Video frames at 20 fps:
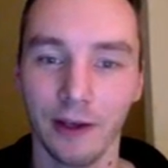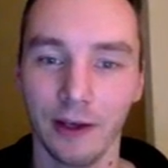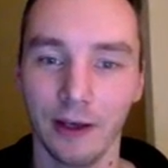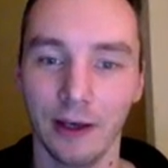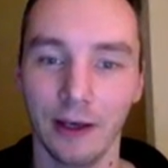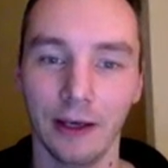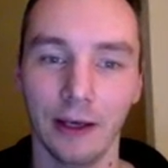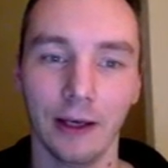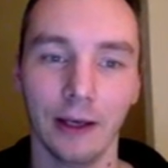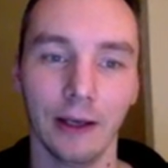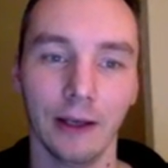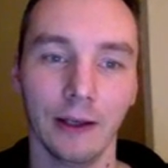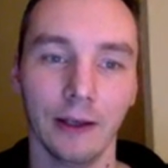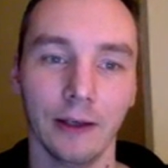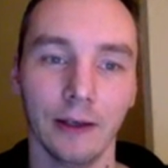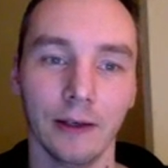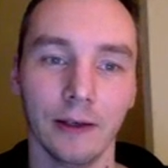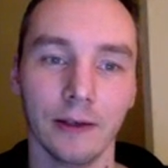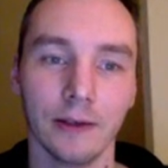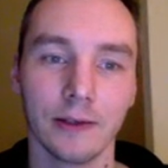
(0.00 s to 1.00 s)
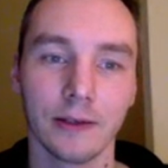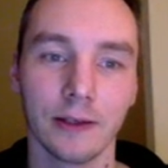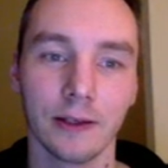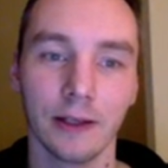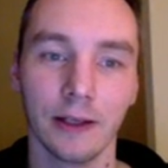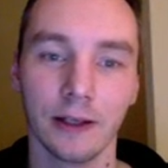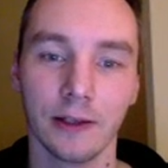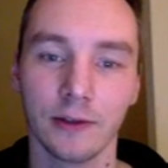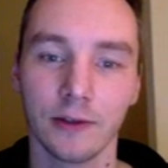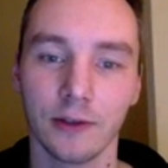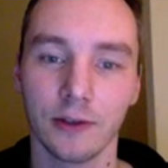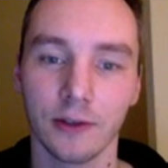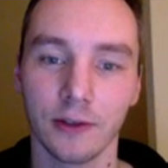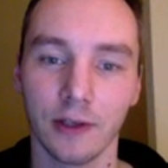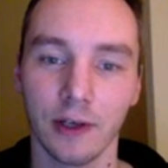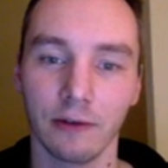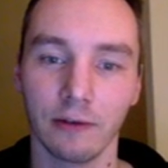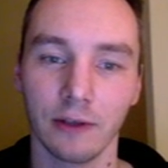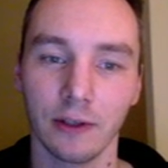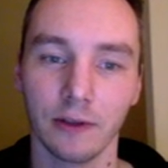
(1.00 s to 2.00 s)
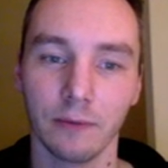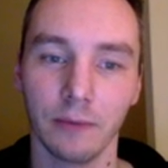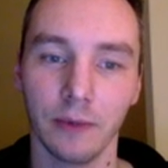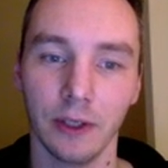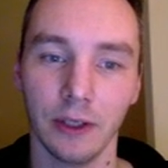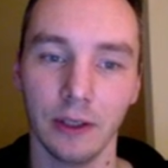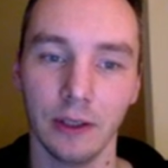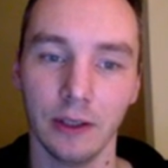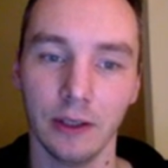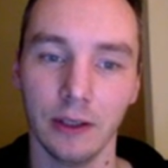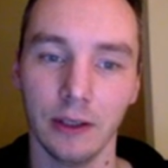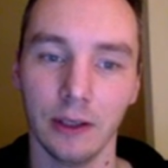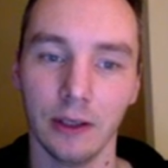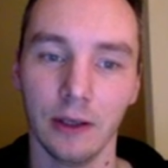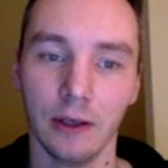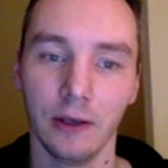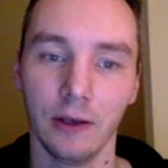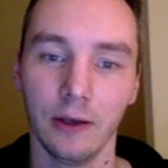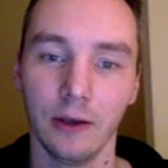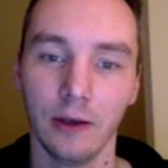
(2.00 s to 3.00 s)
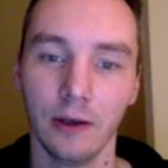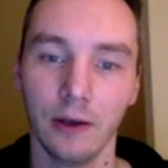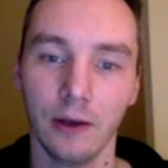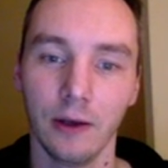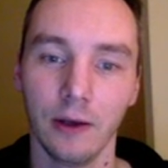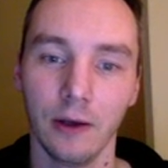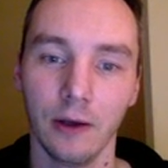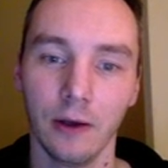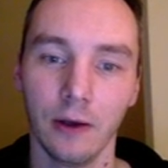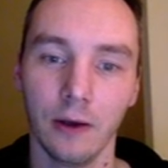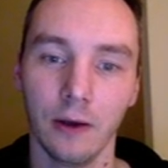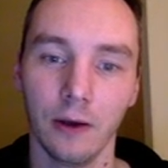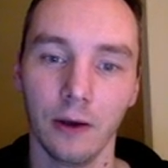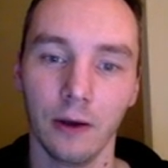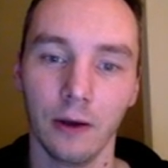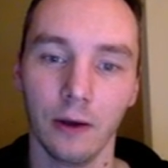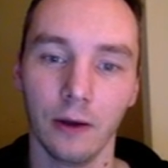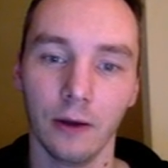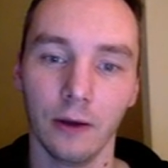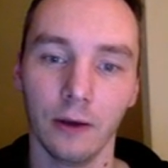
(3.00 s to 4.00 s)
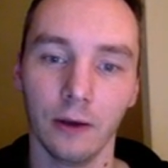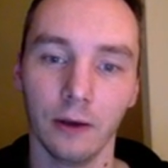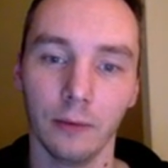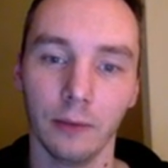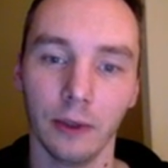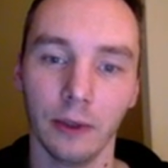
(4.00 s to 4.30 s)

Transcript: And let's just have it be a little bit